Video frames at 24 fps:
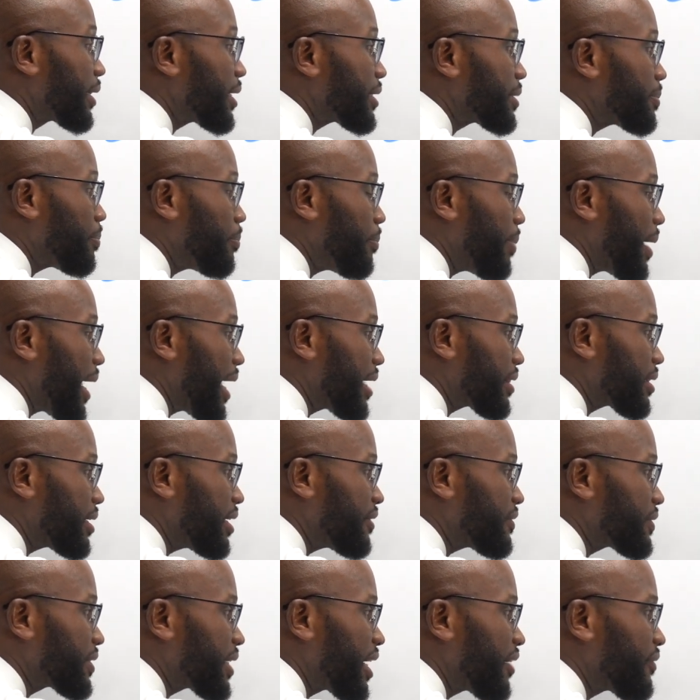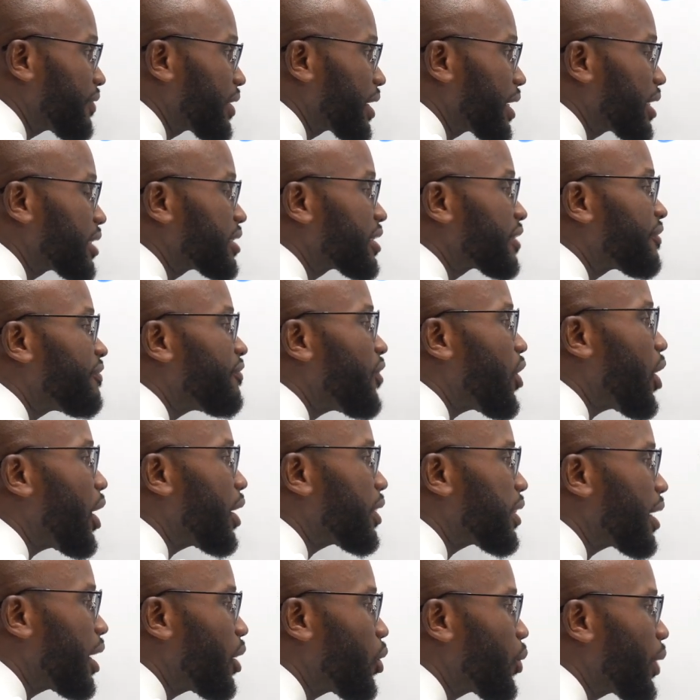this positive 7 is
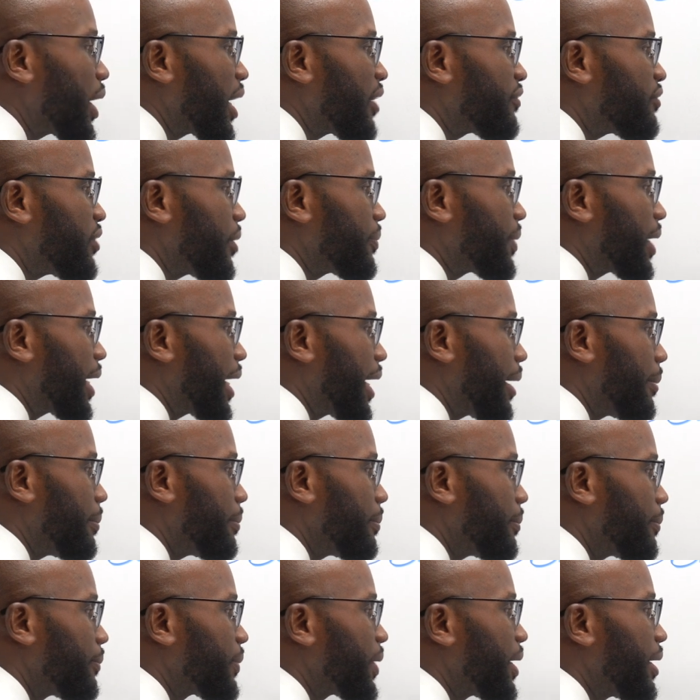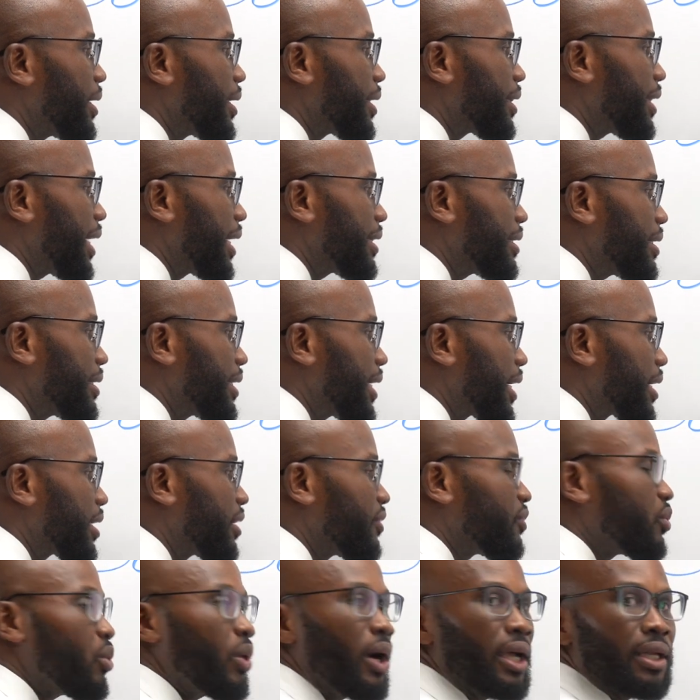farther away from the m than the
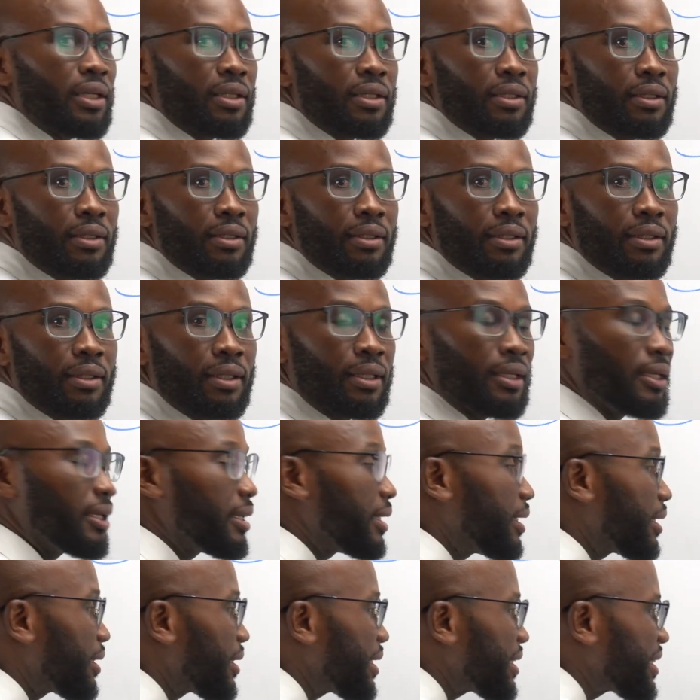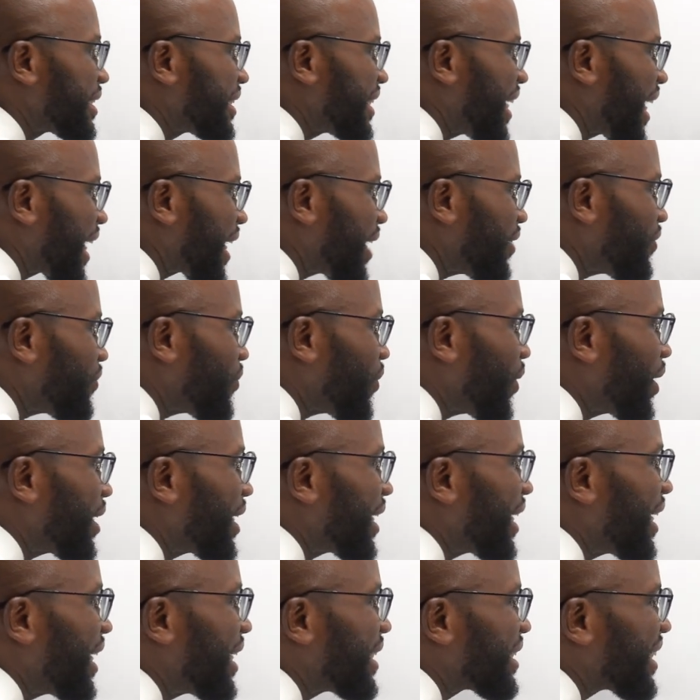negative 1. This negative
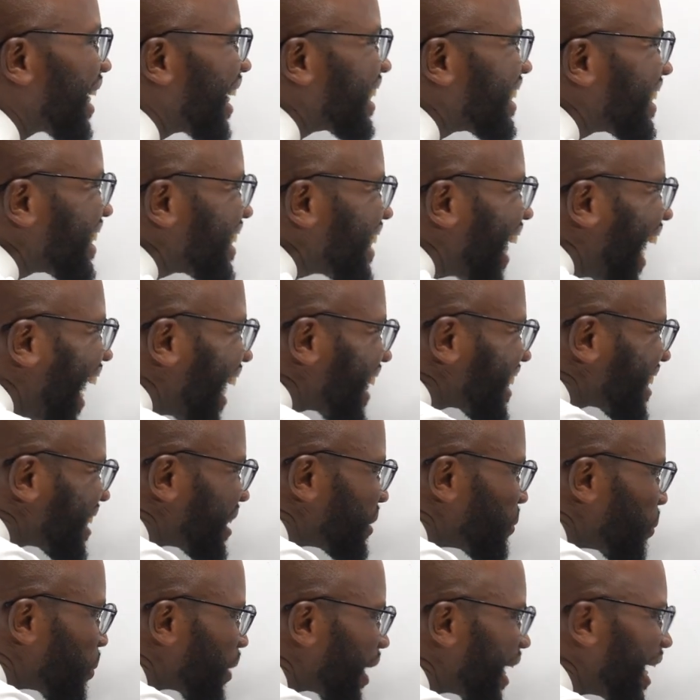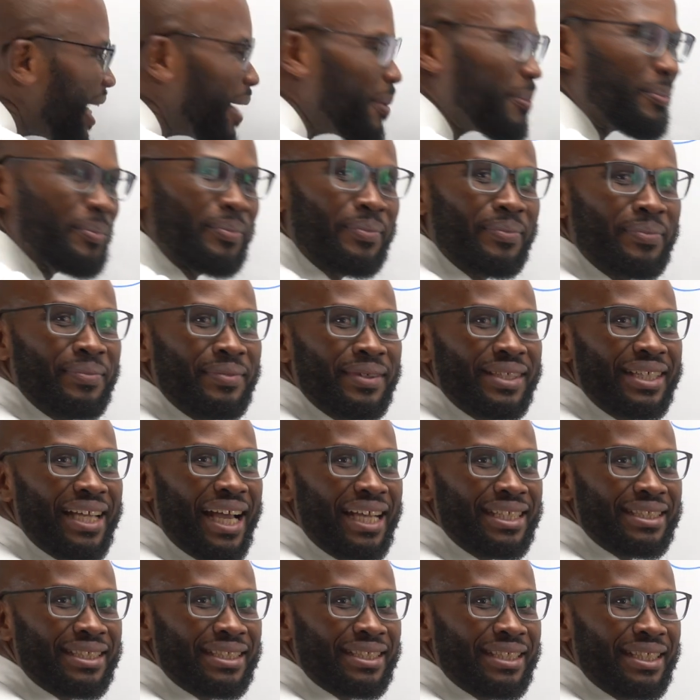1 is attached to the m.
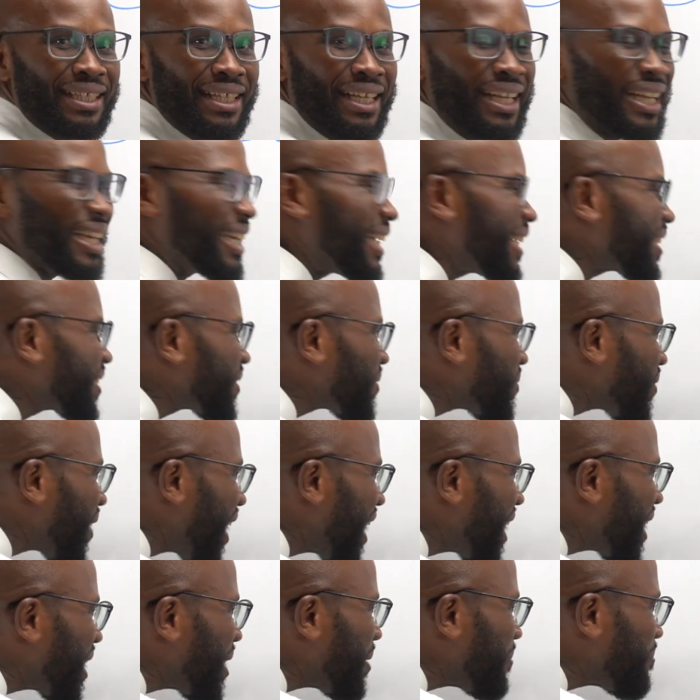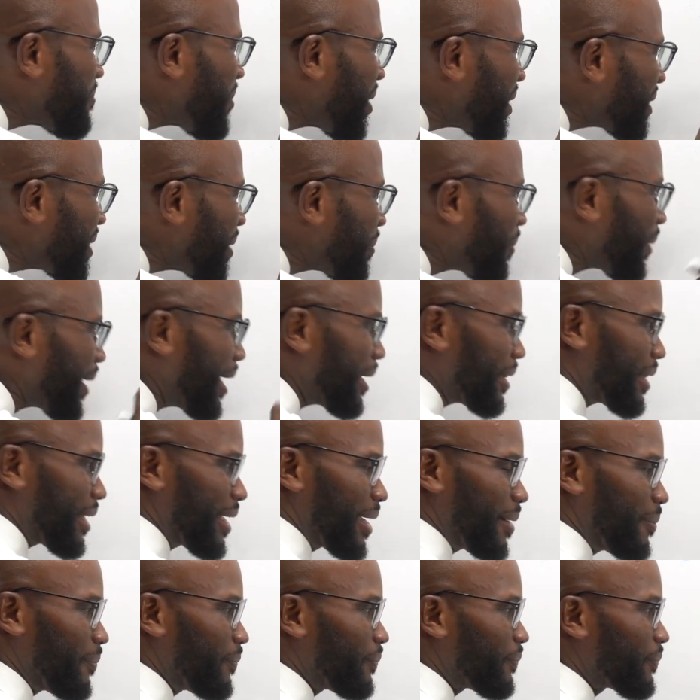Yes? It's right here multiplying the
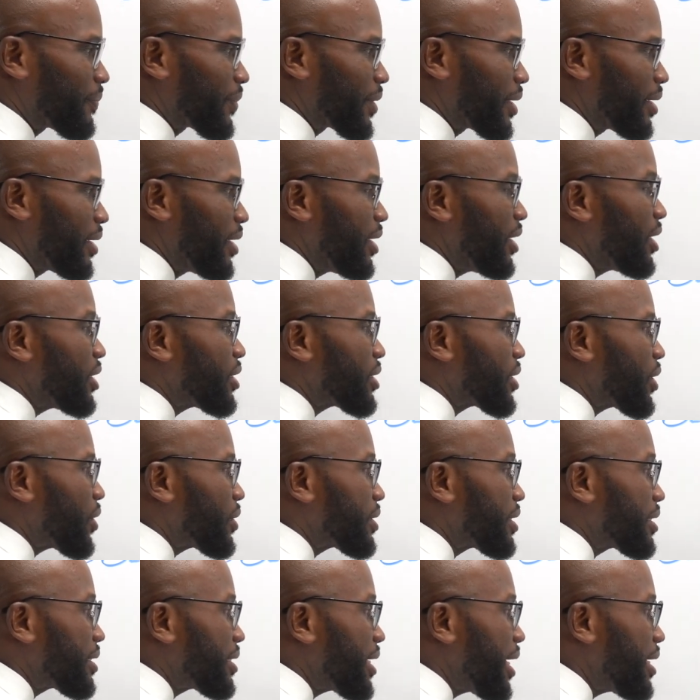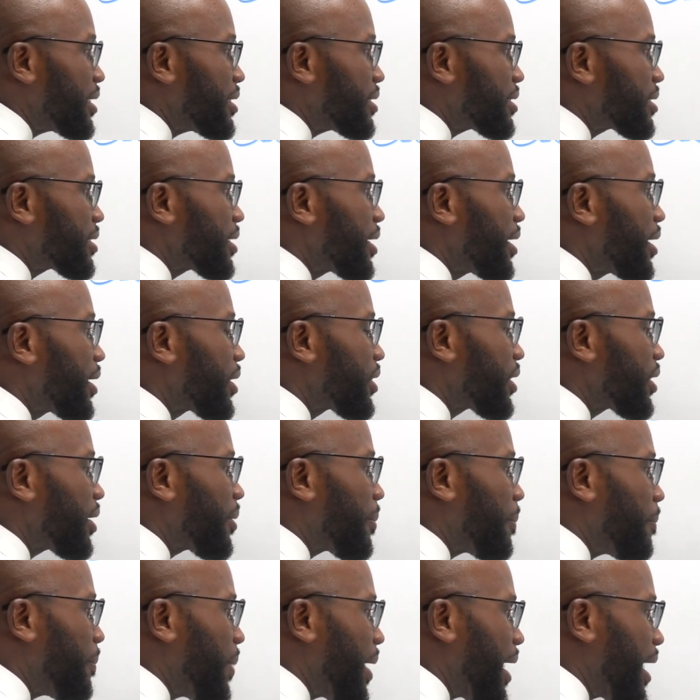m. So since the
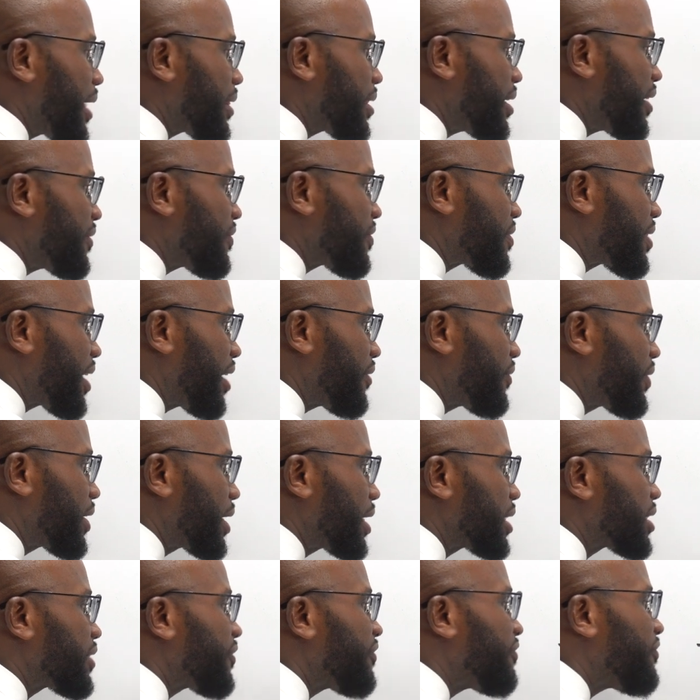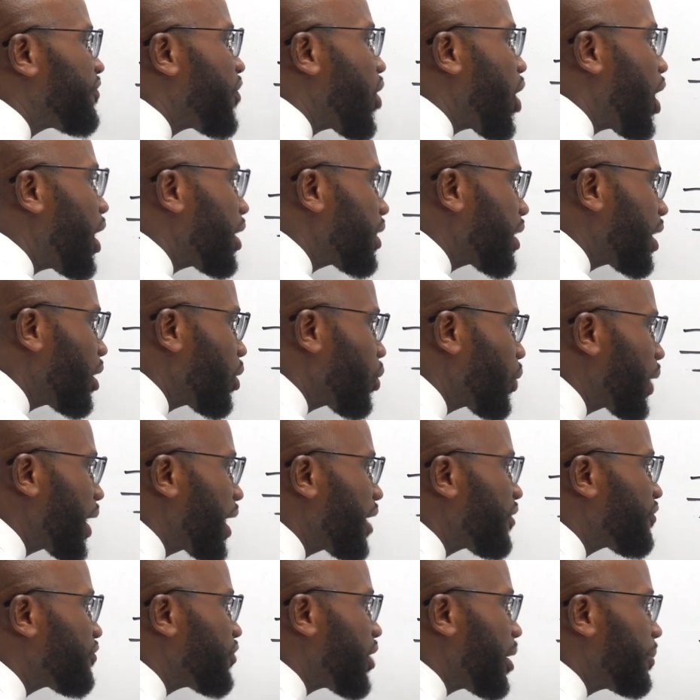positive 7 is farther
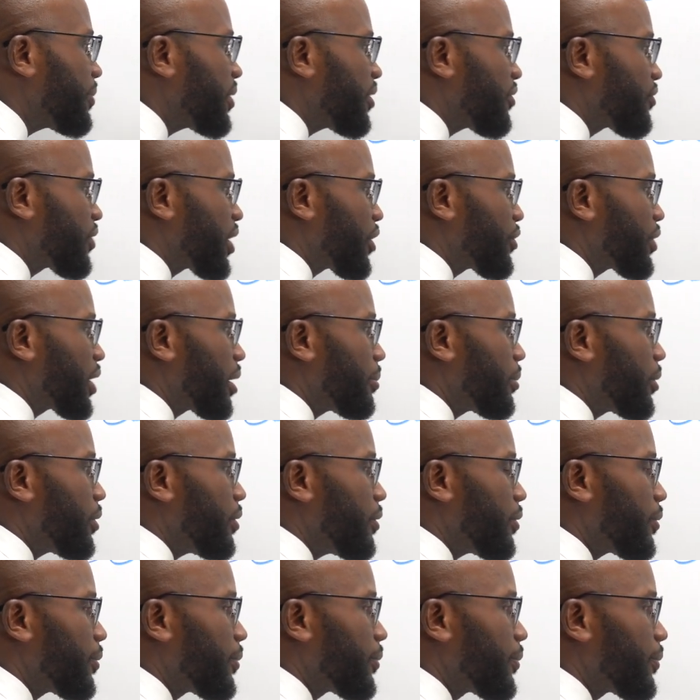away from the variable,